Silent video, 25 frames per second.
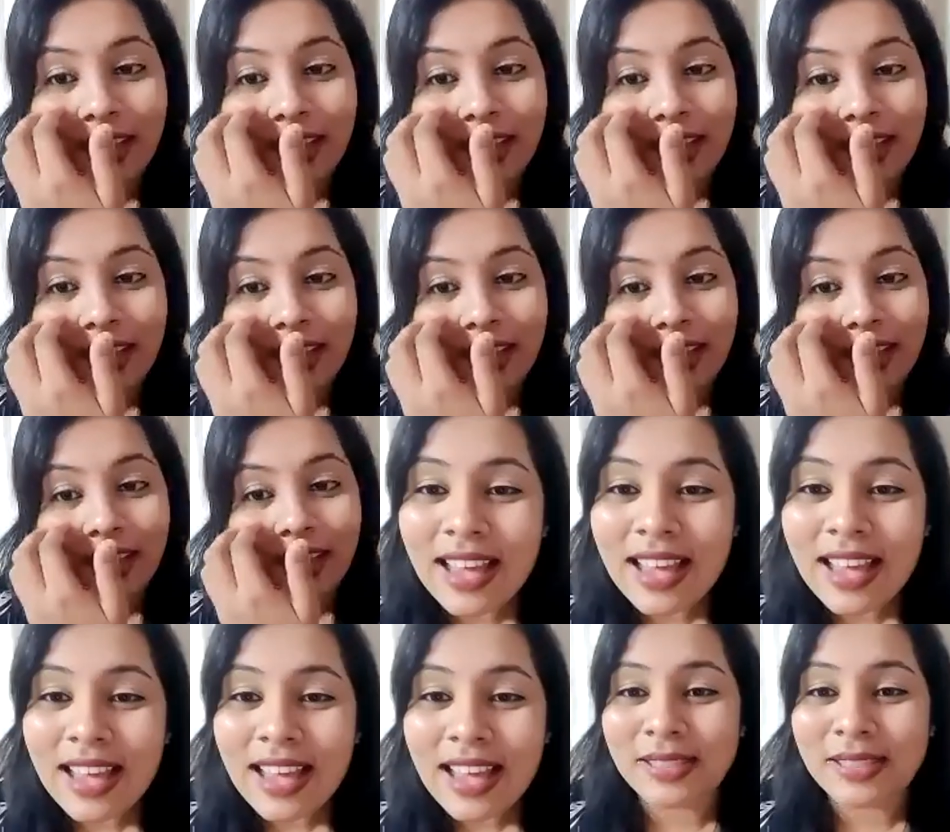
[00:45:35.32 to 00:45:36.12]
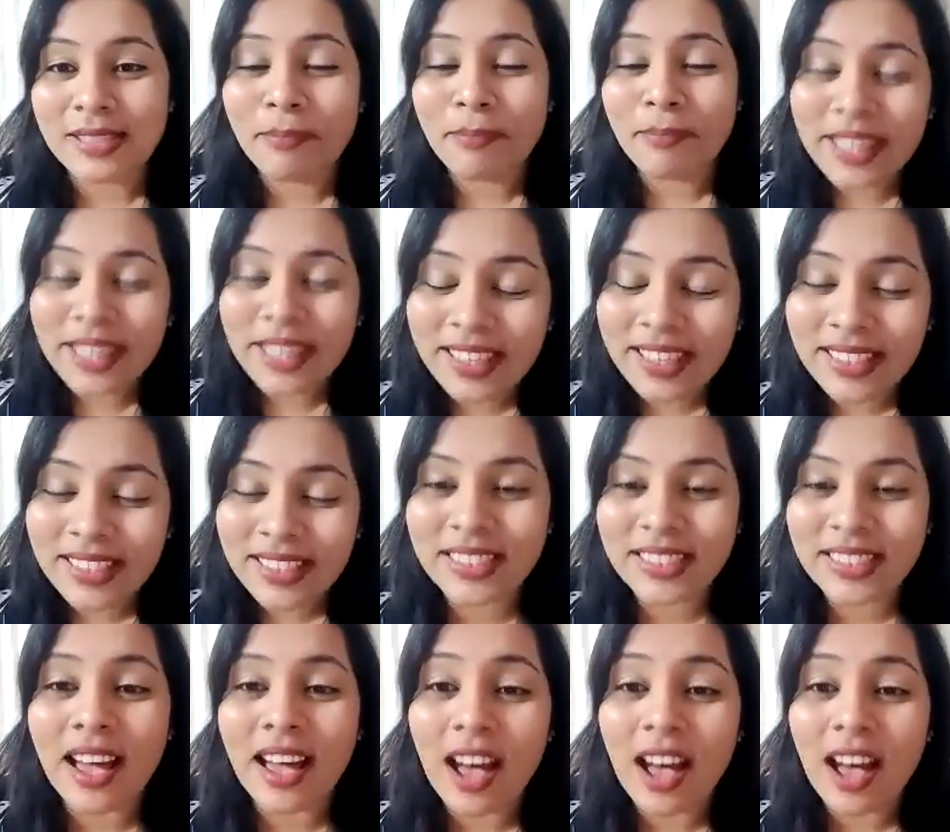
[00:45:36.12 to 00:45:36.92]
And because
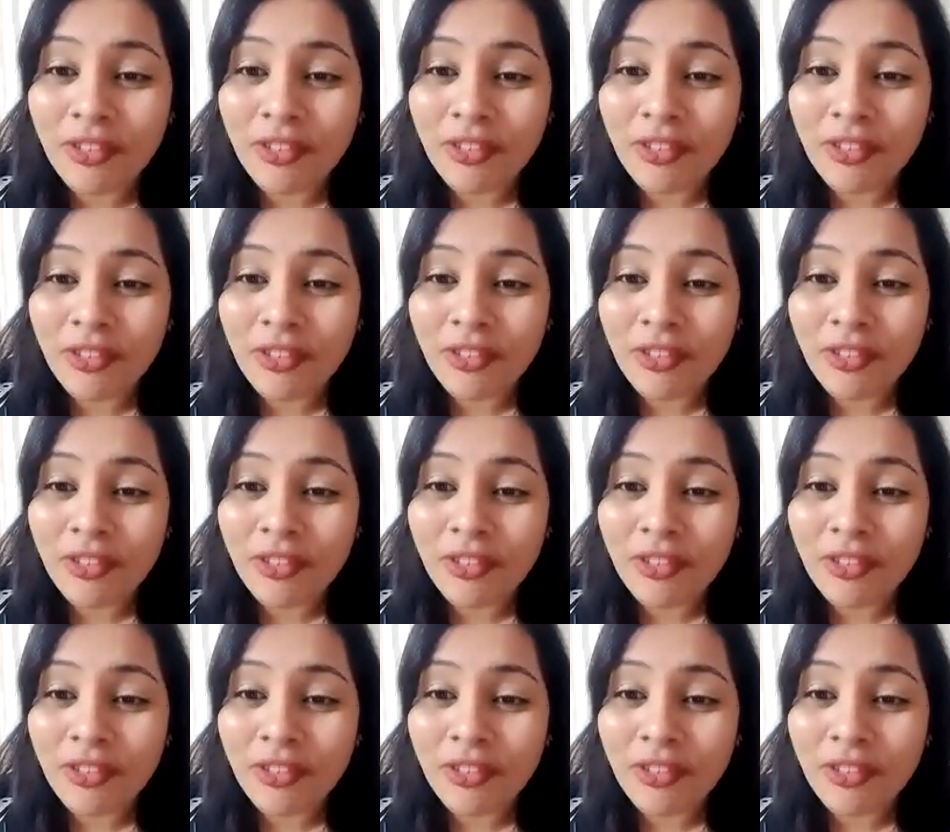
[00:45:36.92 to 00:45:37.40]
our